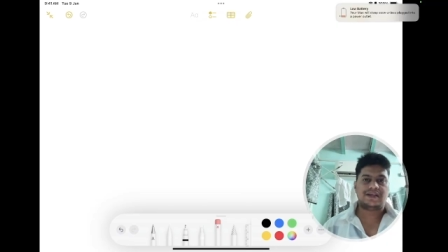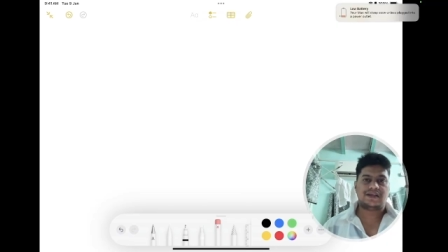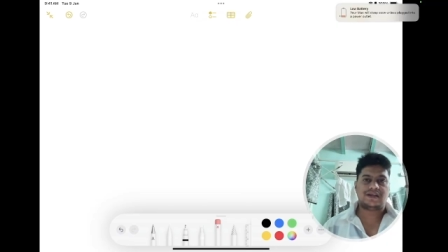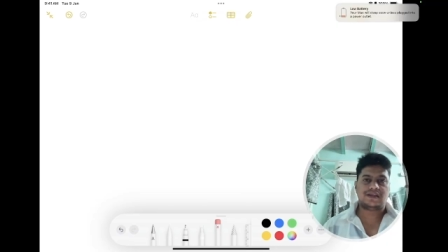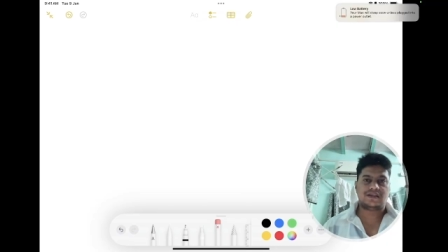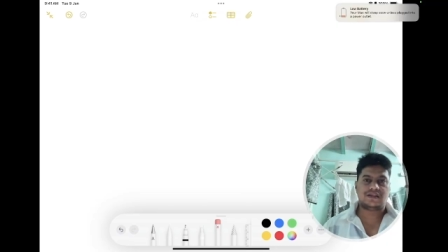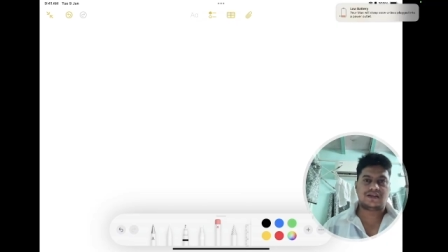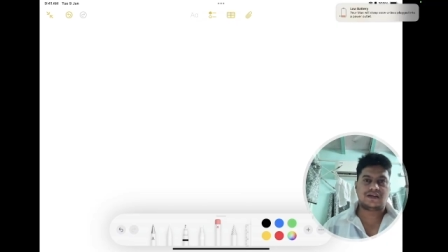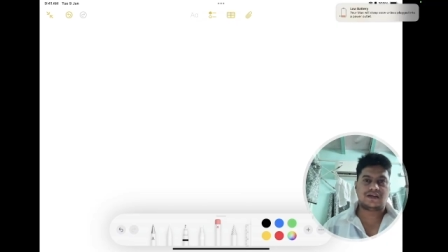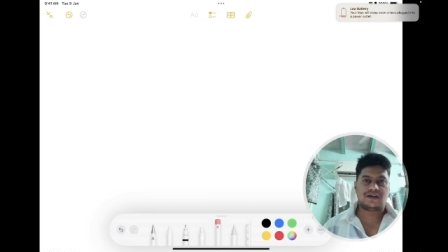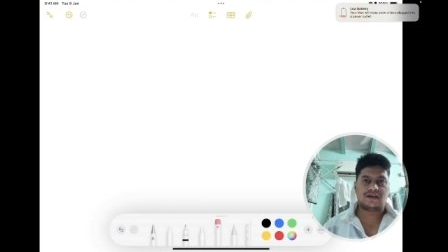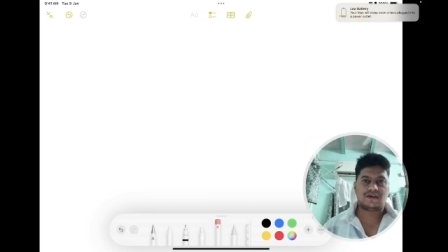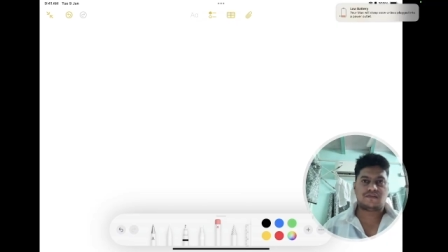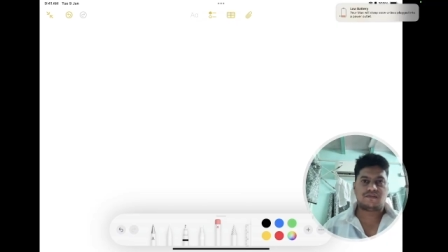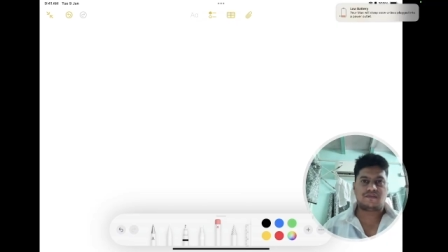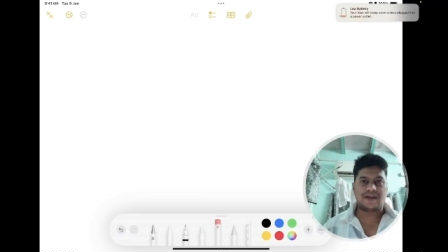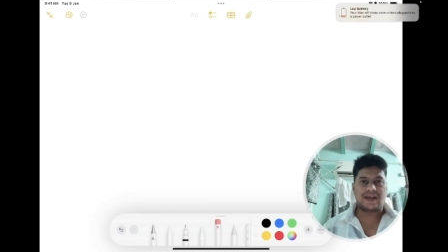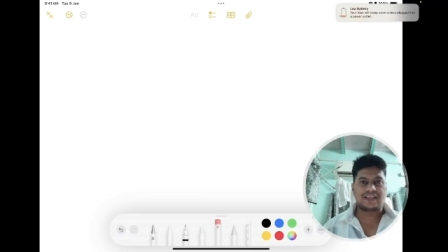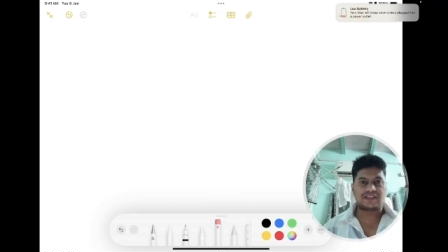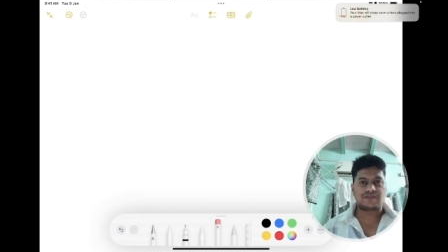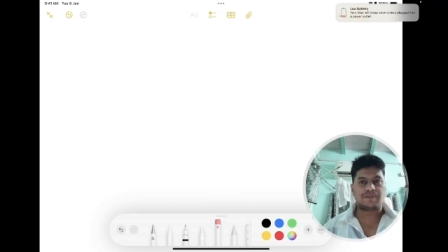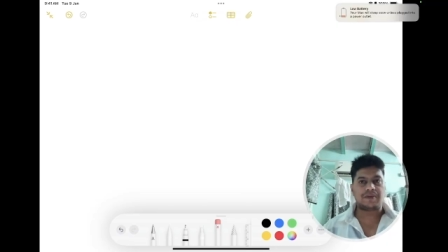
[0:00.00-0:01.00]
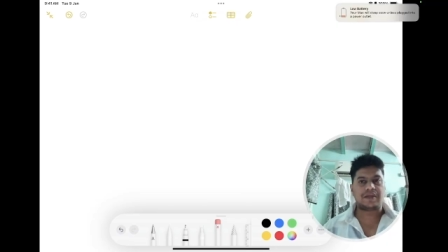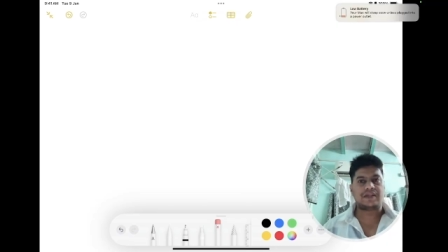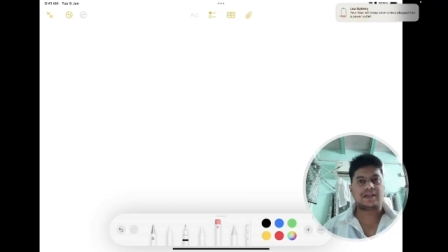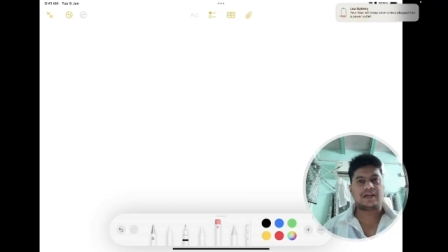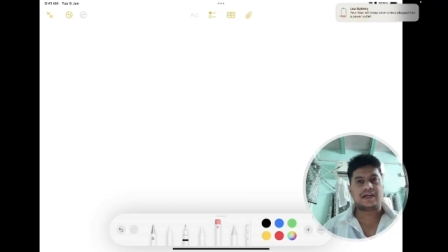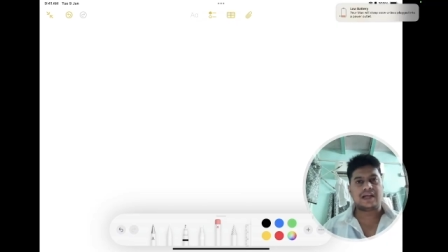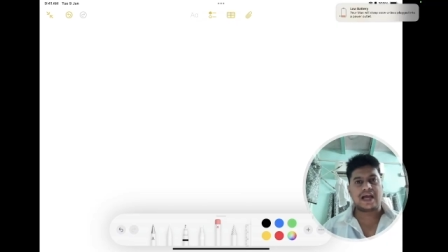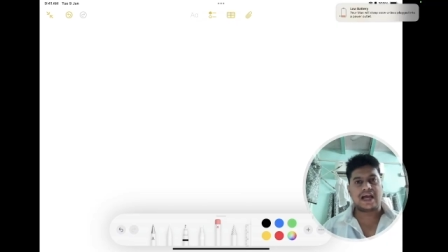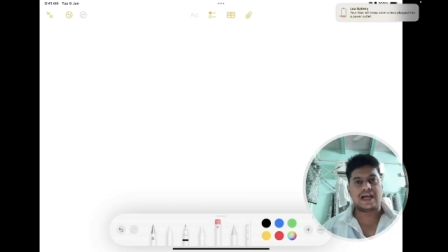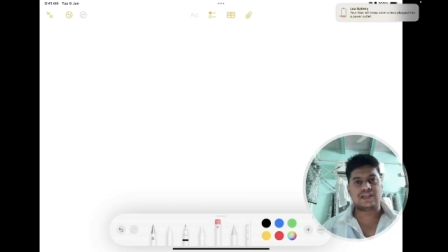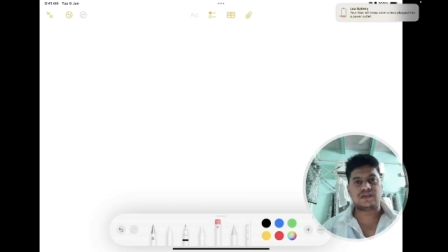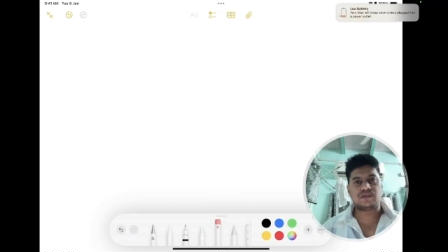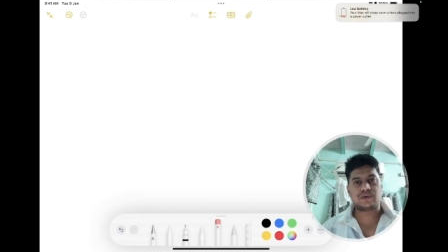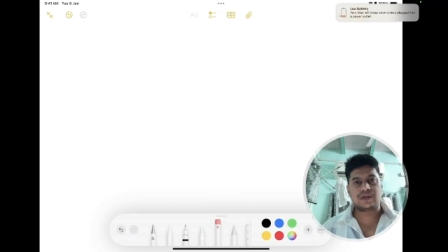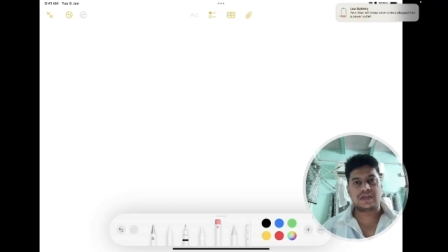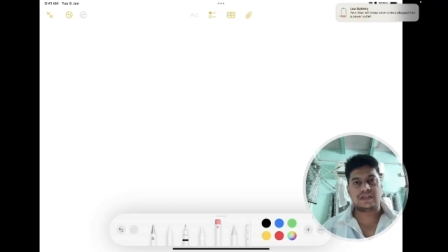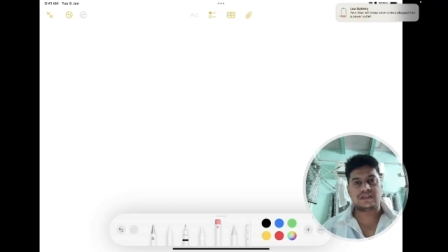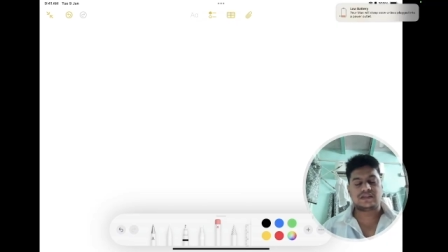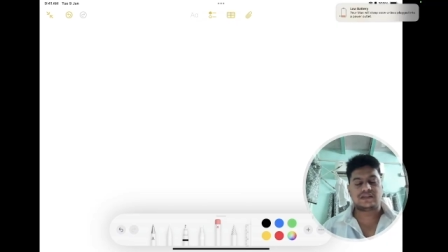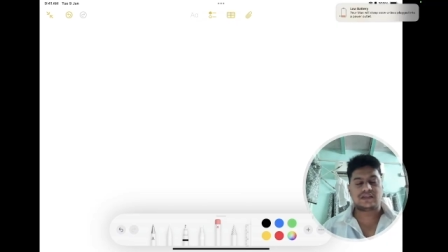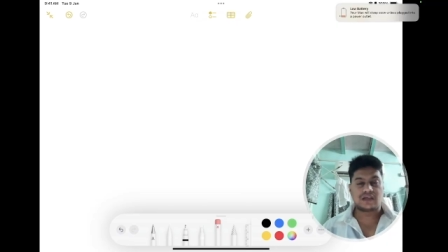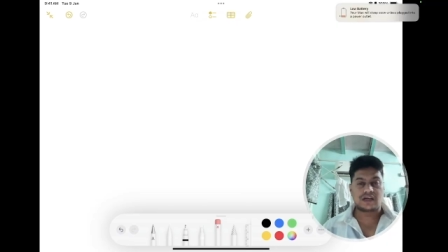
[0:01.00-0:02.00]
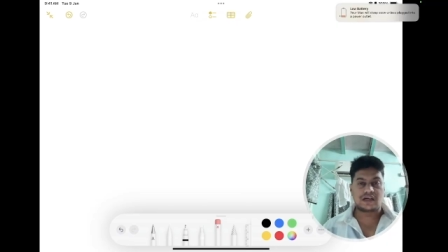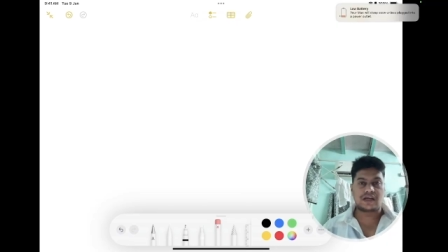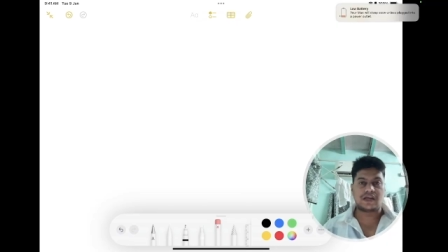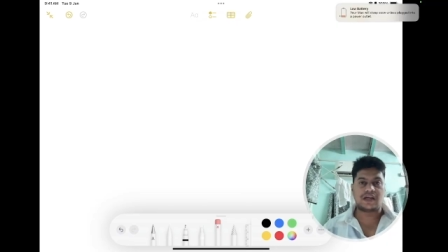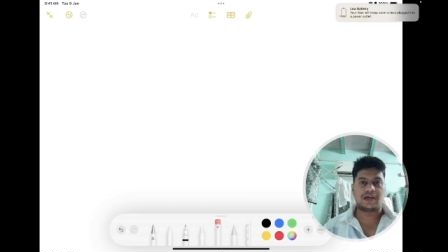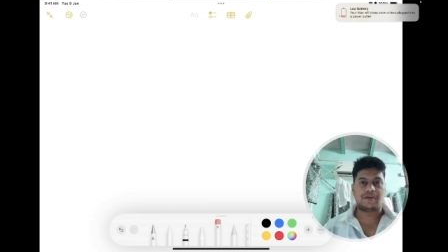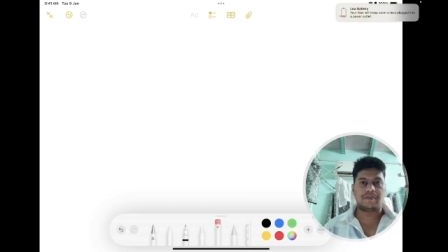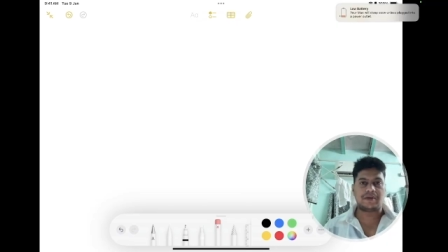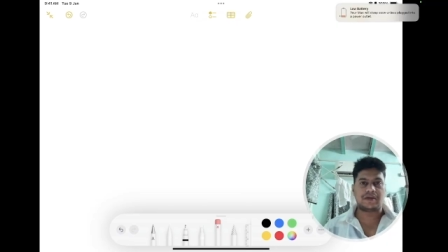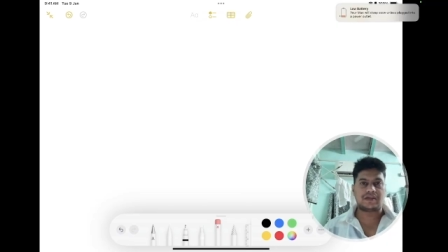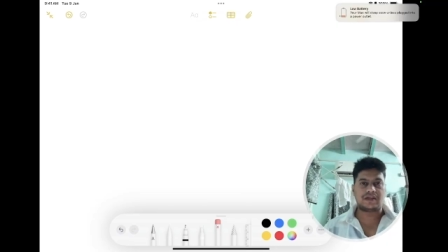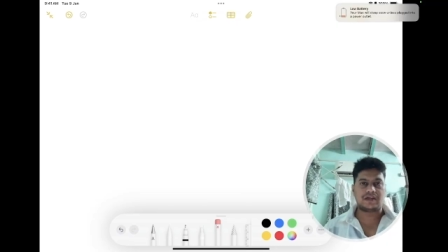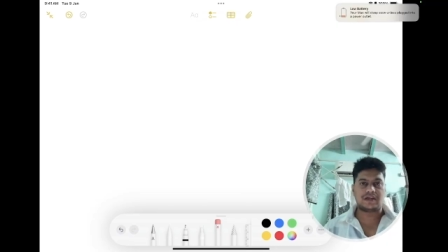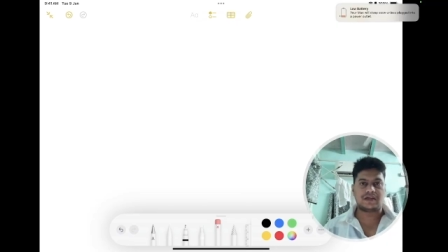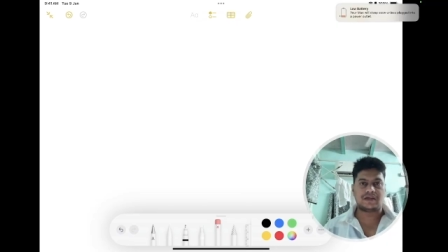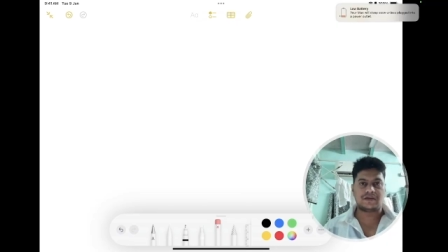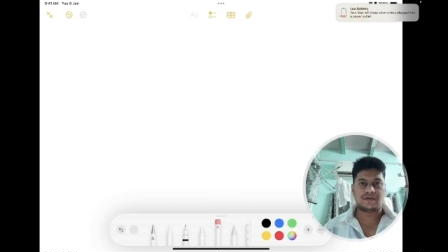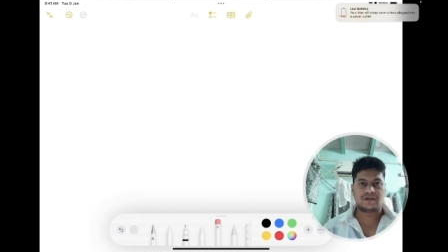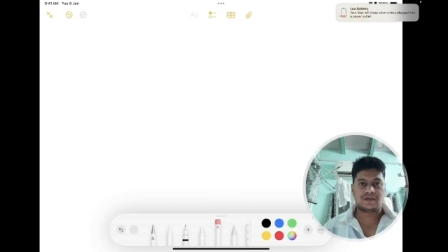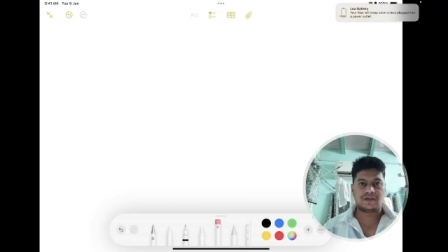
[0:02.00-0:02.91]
the flex method as well as the grid method.